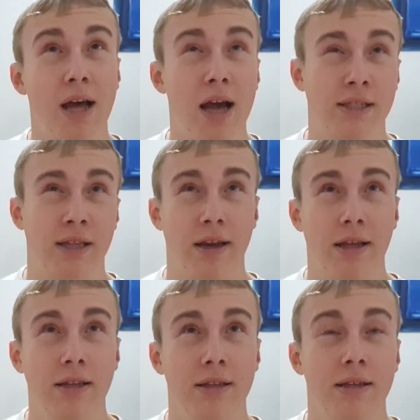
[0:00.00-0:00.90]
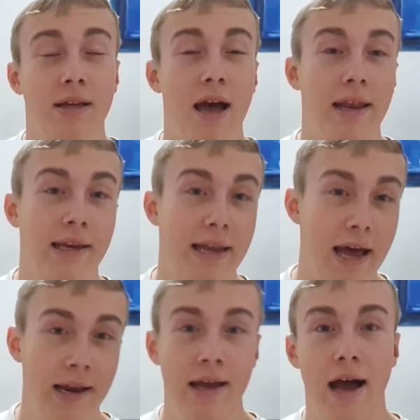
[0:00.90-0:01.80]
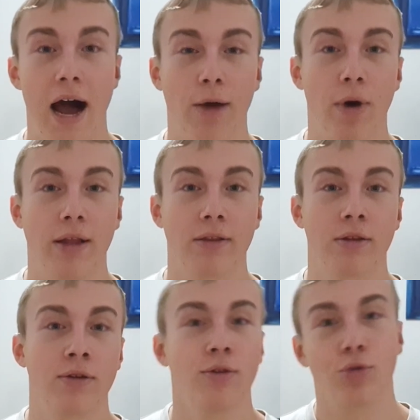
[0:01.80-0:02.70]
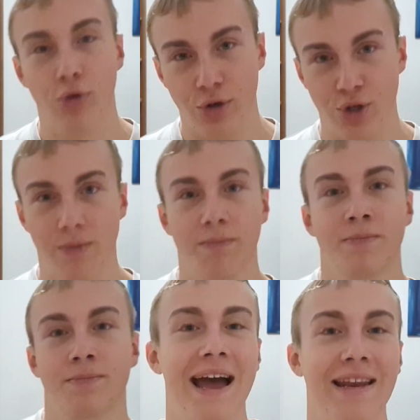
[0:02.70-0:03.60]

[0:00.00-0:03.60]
I studied and then I went to the gym. And